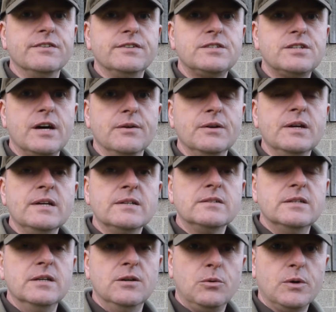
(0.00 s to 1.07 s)
So
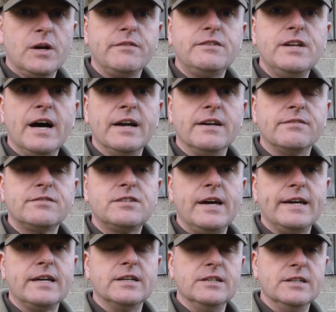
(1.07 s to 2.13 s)
what I've done, I've
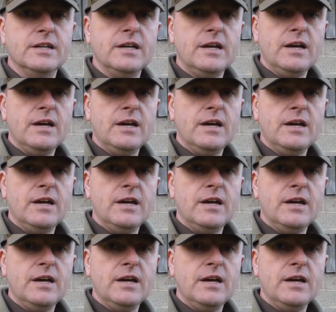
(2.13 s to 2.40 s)
taken